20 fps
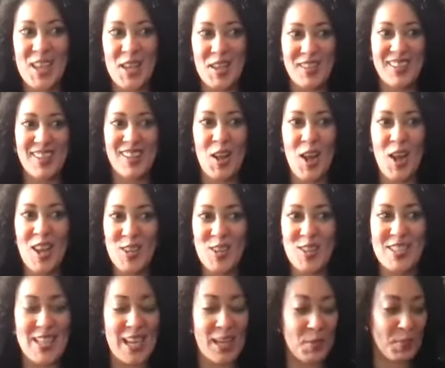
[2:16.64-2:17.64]
you know,
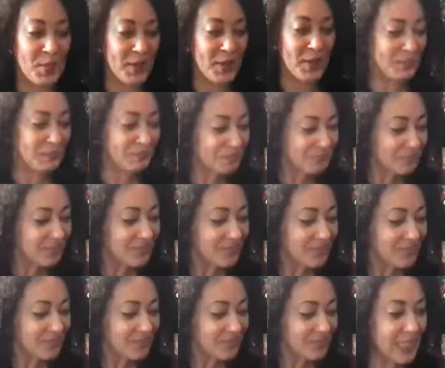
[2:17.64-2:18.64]
understatement.
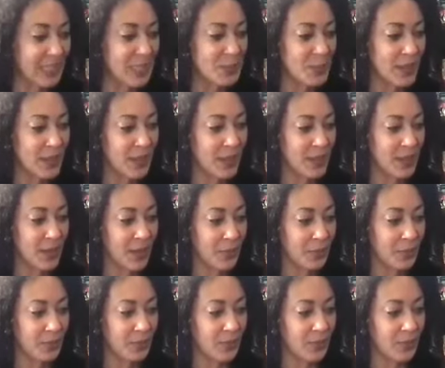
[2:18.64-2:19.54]
It's been. Um,